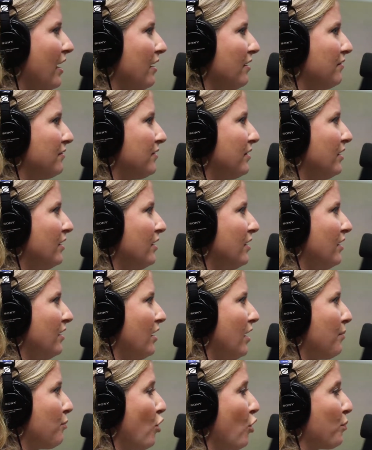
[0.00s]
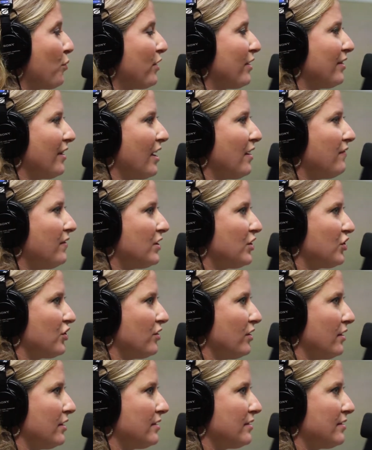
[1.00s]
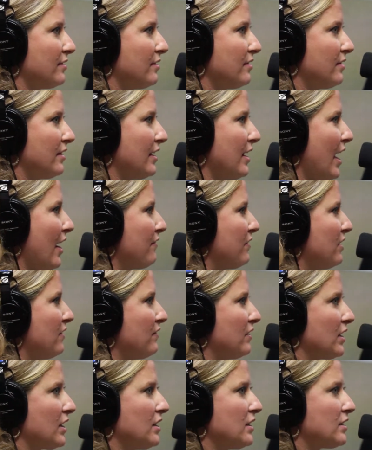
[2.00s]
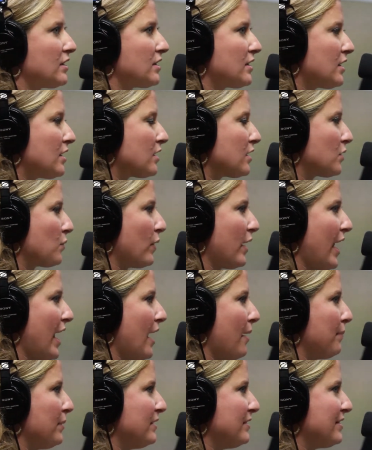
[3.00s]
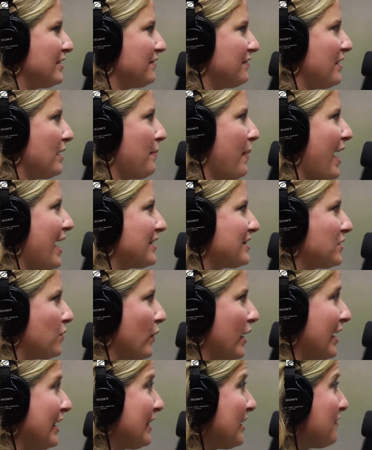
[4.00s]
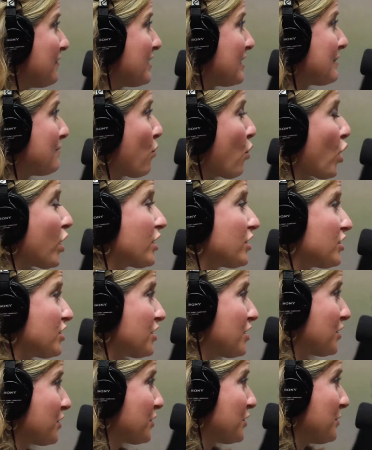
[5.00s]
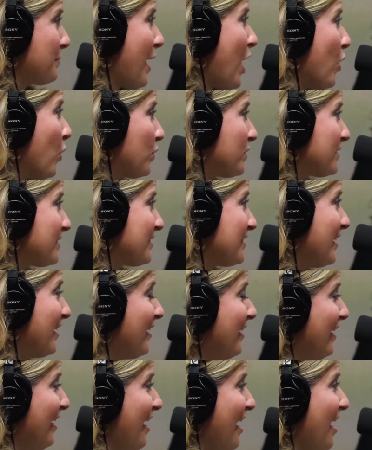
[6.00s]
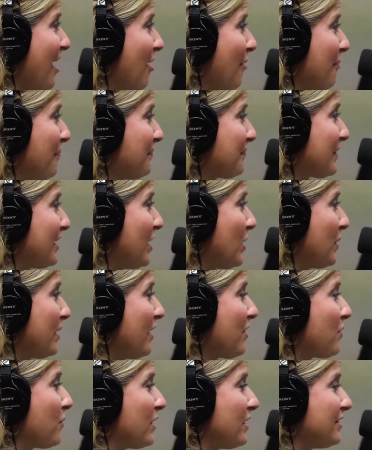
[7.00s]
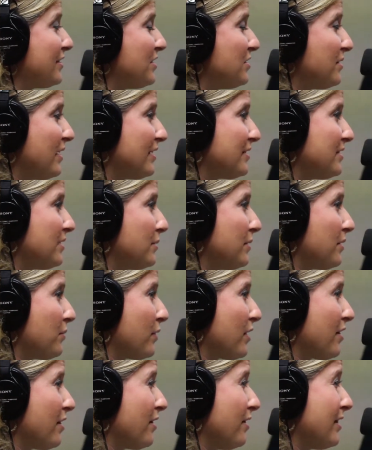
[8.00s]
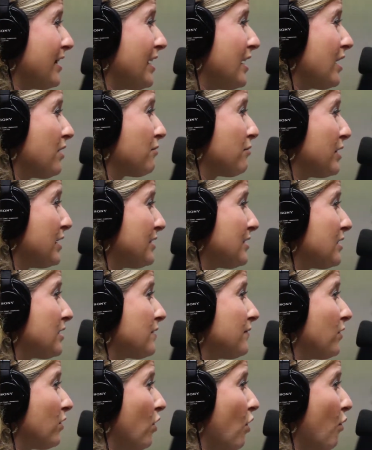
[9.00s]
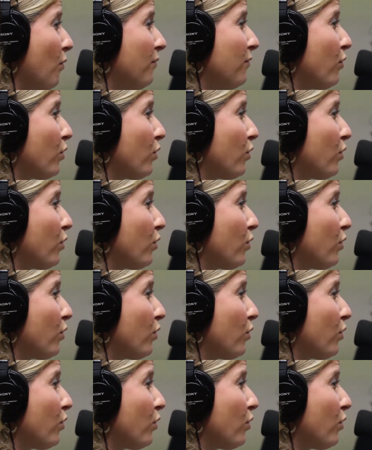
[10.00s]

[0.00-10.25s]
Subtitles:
have appropriate life insurance. They haven't even considered what happens if they pass away and leave this mortgage to their spouse. Another one is, do you guys know what one of the leading reasons for home